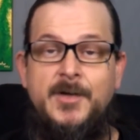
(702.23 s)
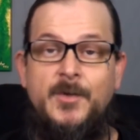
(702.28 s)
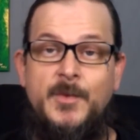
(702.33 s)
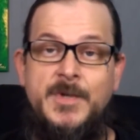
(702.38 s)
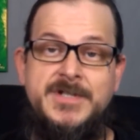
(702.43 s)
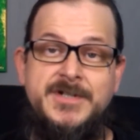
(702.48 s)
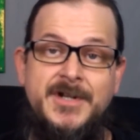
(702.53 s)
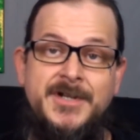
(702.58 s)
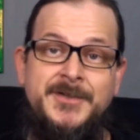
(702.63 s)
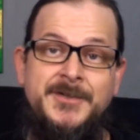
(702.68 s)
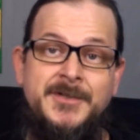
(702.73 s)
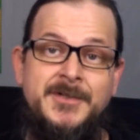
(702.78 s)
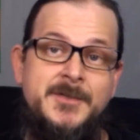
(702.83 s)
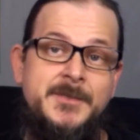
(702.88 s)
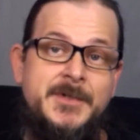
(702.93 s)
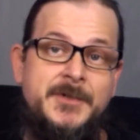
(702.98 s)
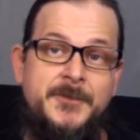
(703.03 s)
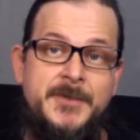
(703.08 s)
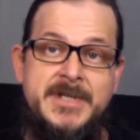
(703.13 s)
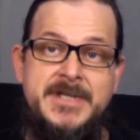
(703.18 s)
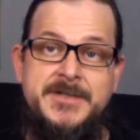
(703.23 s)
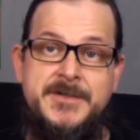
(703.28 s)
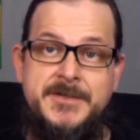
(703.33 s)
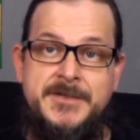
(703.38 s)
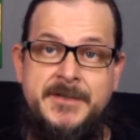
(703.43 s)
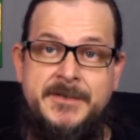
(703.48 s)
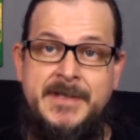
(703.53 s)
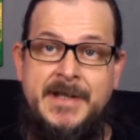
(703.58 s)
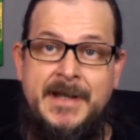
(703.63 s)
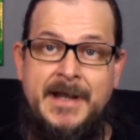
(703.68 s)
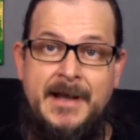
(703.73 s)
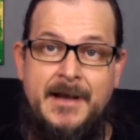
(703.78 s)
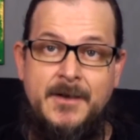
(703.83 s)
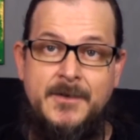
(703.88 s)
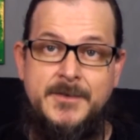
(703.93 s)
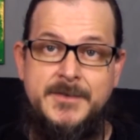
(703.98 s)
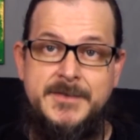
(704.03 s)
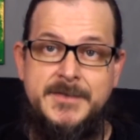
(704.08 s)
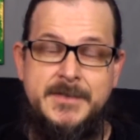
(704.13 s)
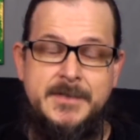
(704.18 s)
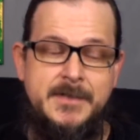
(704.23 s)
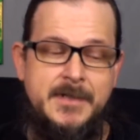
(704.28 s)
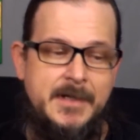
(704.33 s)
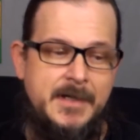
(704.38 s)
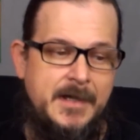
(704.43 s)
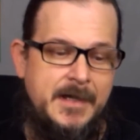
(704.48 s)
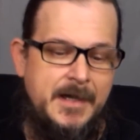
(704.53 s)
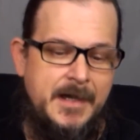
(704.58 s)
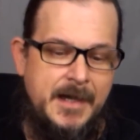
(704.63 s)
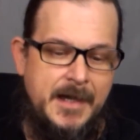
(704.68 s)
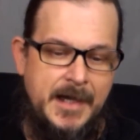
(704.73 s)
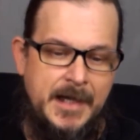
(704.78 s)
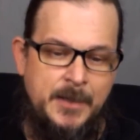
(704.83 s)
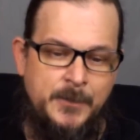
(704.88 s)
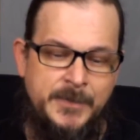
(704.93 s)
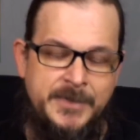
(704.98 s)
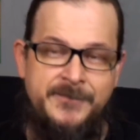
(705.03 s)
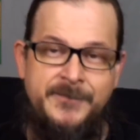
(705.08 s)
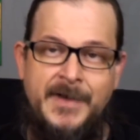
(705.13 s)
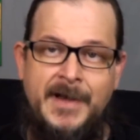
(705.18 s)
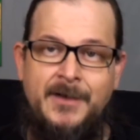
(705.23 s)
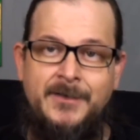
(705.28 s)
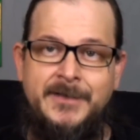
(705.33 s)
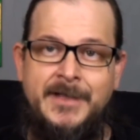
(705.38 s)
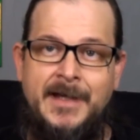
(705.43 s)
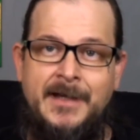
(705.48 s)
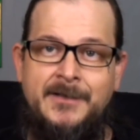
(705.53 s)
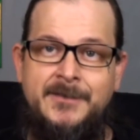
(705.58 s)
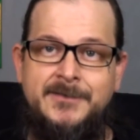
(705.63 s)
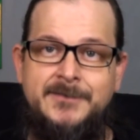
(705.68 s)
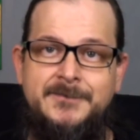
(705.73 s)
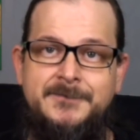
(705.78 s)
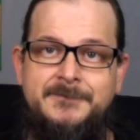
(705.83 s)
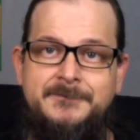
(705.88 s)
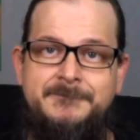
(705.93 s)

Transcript: We started doing a little bit of research on that house, and we found out,